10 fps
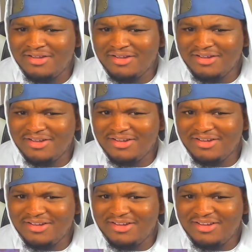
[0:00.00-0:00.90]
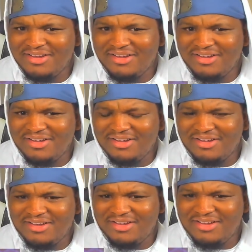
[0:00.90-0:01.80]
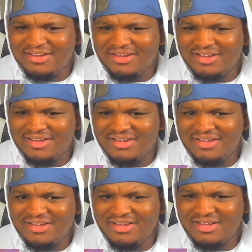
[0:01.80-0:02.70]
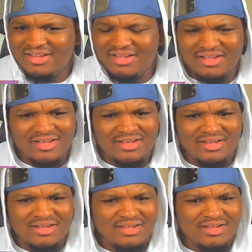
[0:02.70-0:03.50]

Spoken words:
(silent)